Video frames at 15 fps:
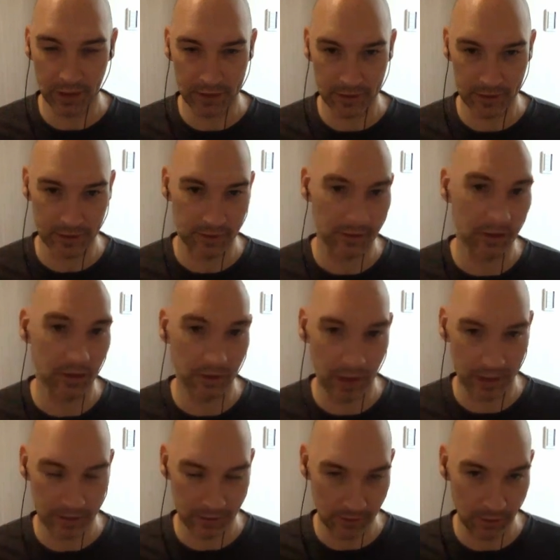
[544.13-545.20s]
that's as
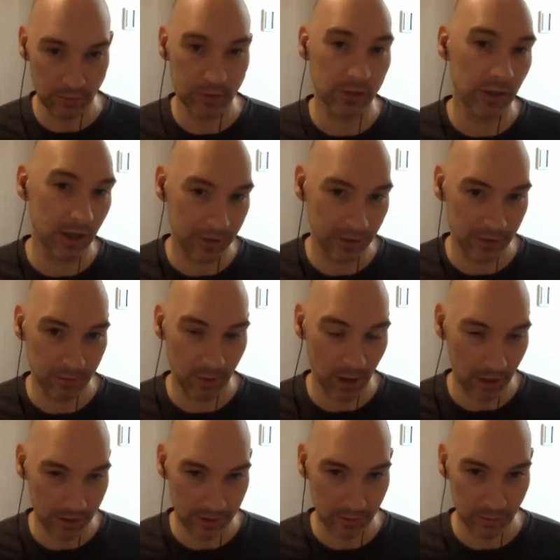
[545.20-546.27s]
low stress as
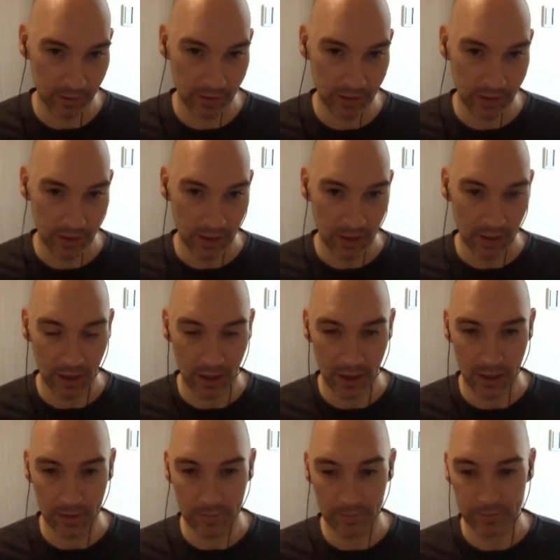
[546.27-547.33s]
possible.
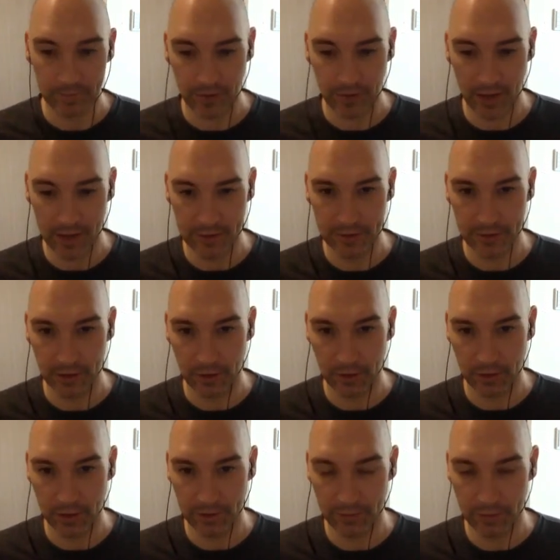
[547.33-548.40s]
And
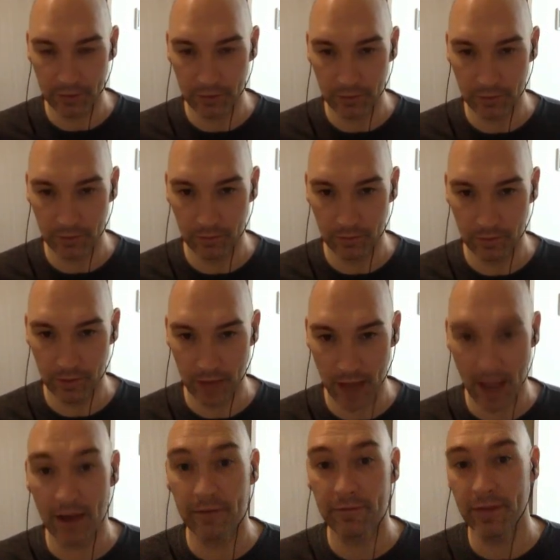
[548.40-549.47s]
so if you
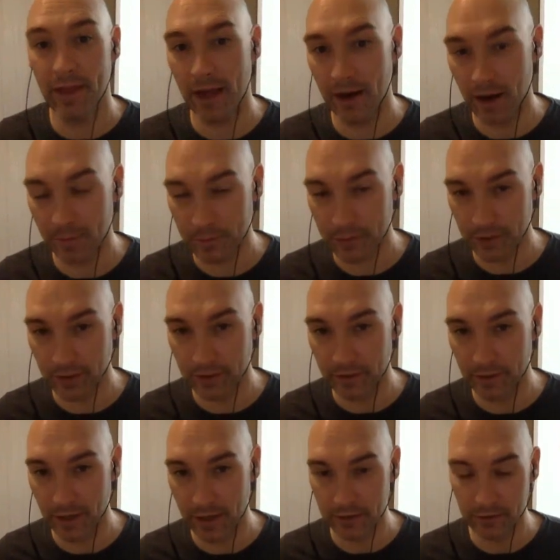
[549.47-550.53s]
have that
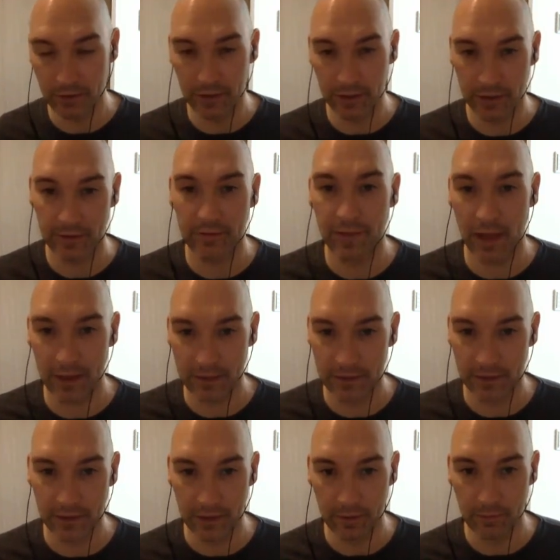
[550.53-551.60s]
option and you can give that
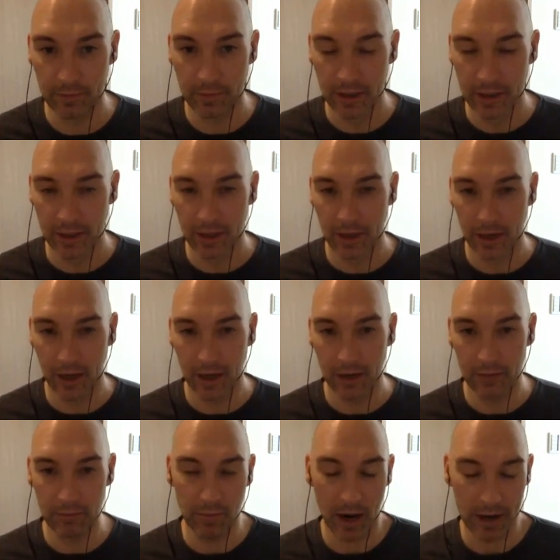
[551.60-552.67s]
to them,
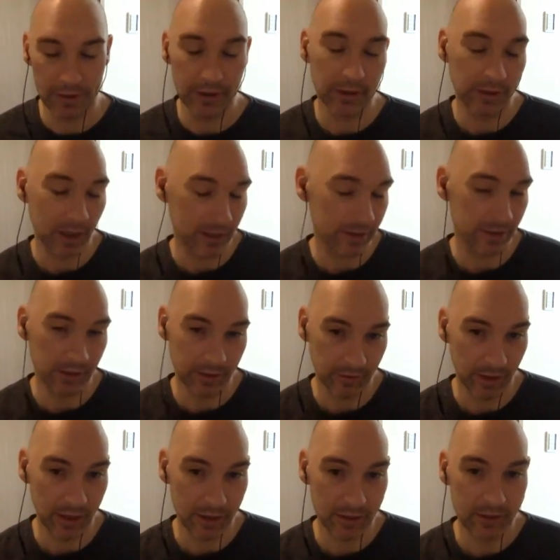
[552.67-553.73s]
I think that's an
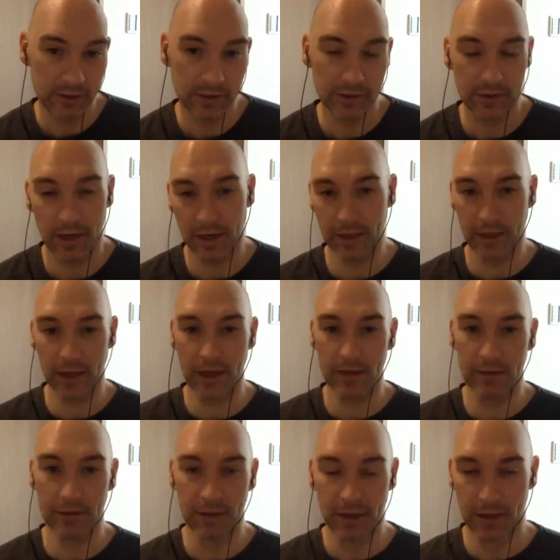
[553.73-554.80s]
advantage. And
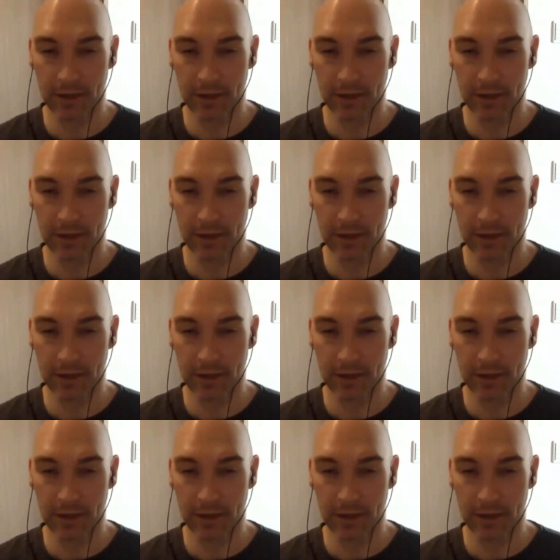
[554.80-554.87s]
again,